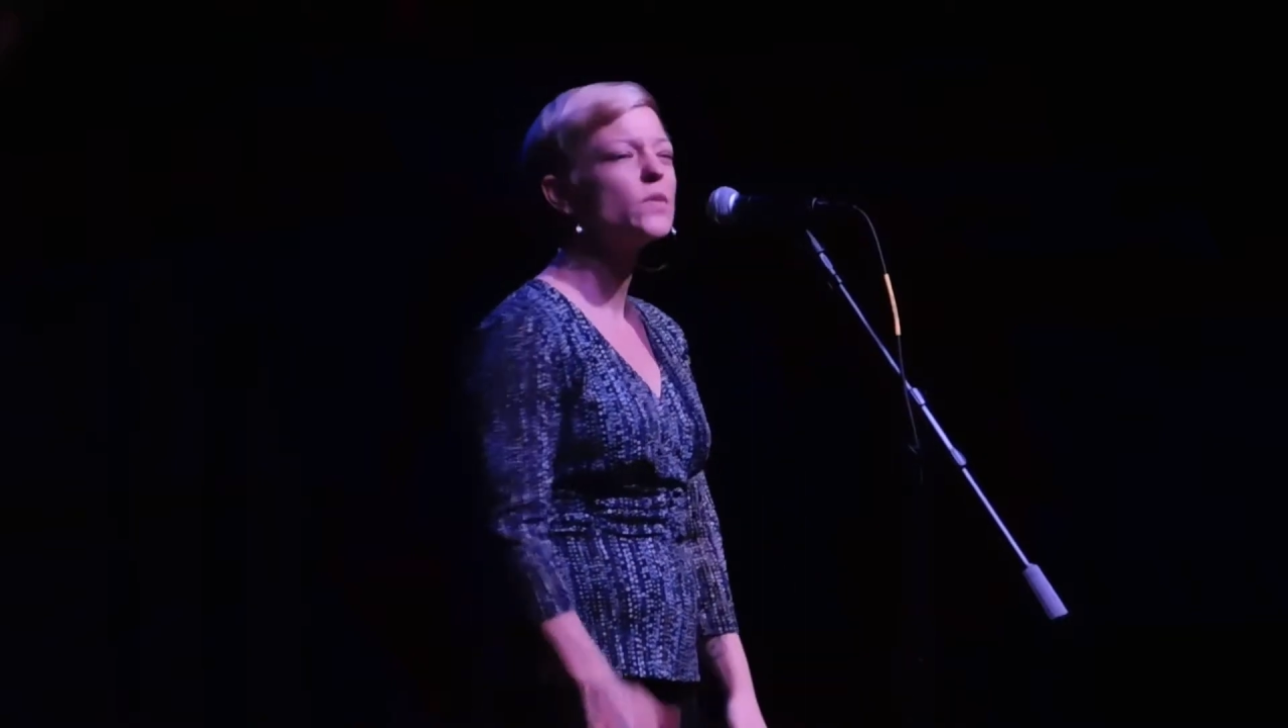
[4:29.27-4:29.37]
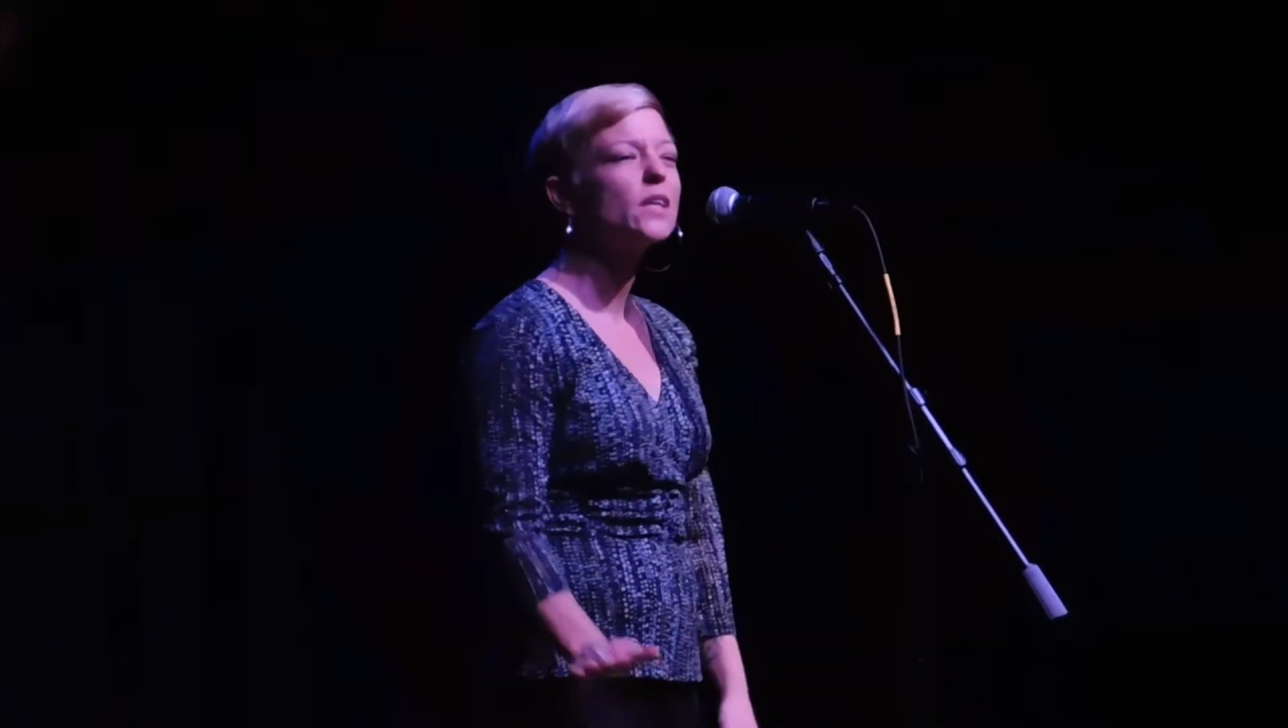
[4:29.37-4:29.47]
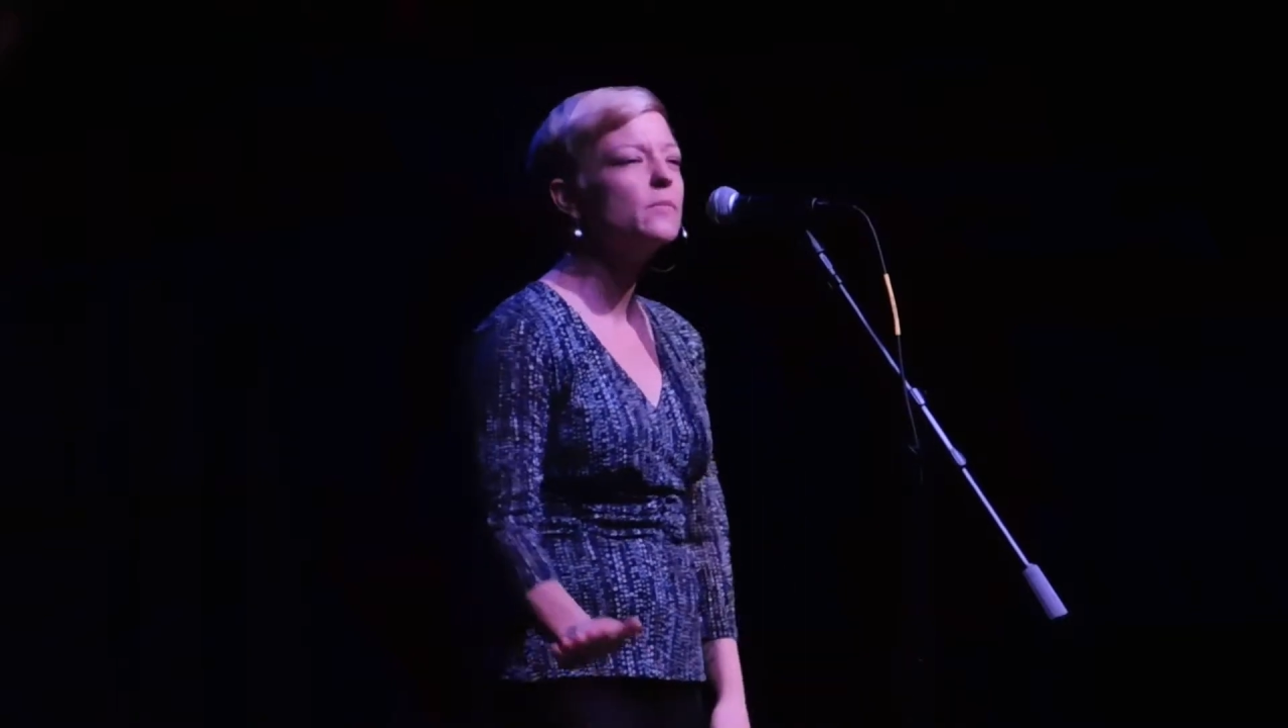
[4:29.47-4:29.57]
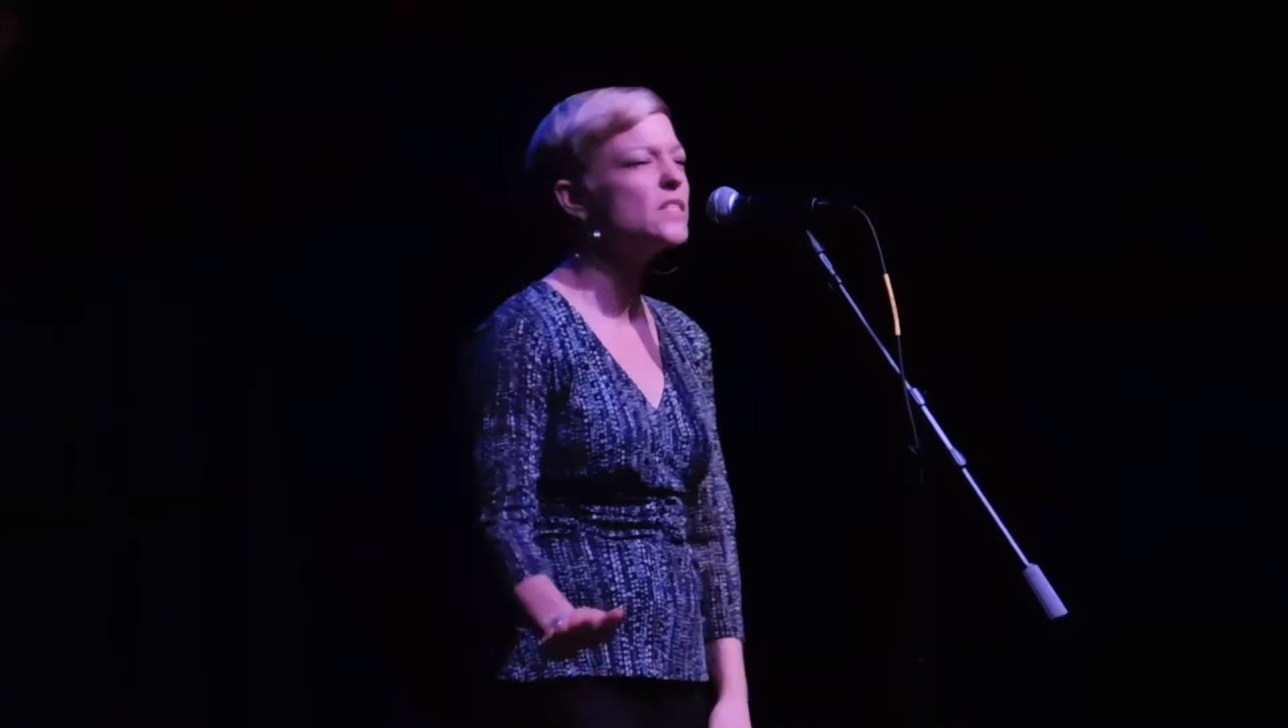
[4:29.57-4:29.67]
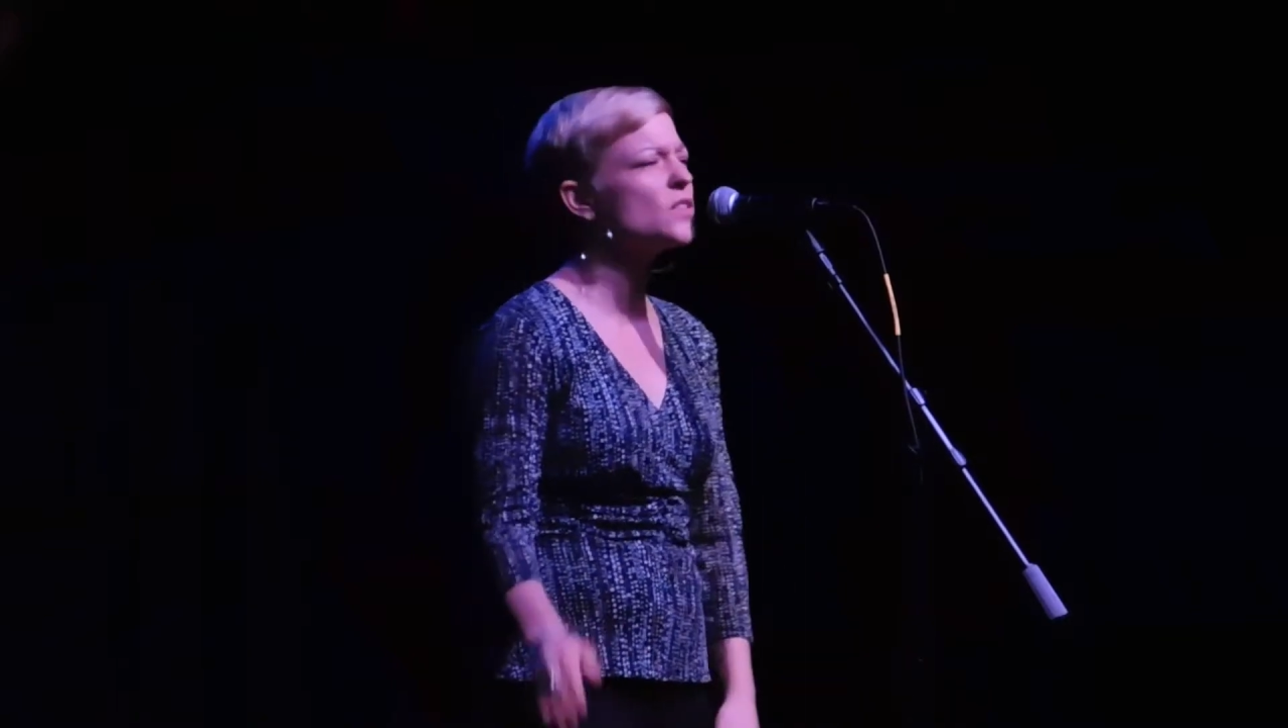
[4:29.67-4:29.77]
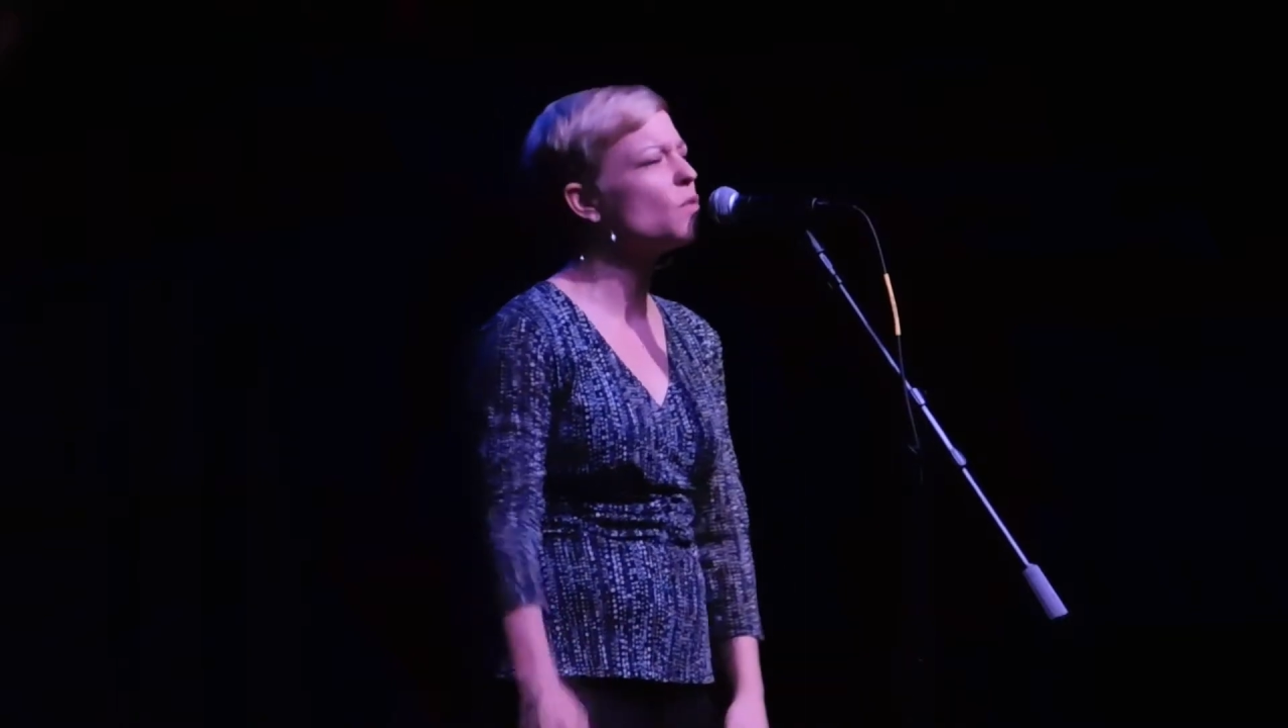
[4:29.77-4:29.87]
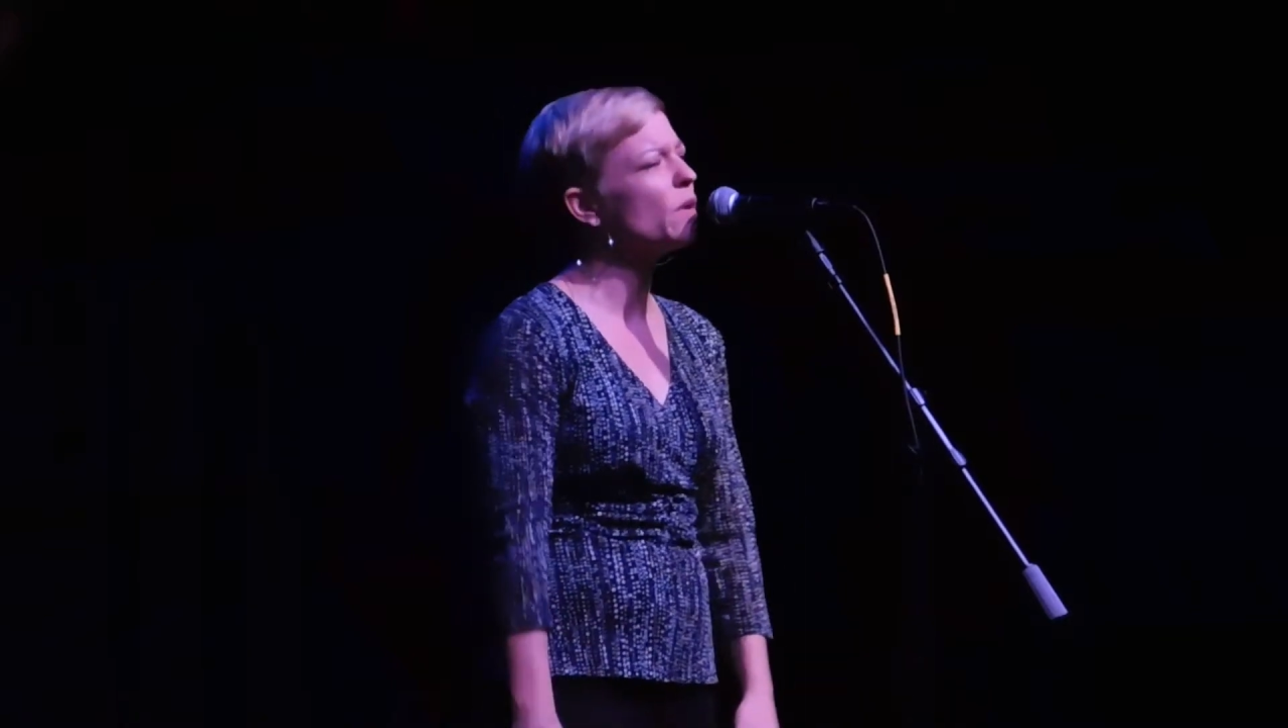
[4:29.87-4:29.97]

going to be so